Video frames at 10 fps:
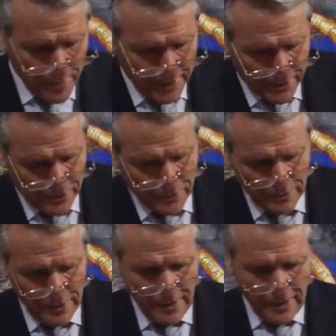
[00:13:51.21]
beast,
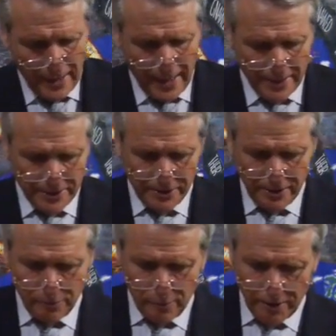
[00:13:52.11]
as
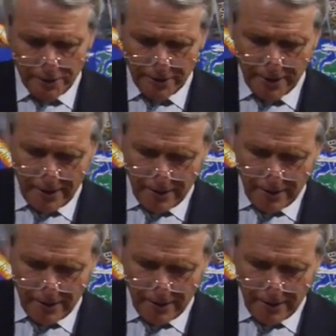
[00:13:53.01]
it was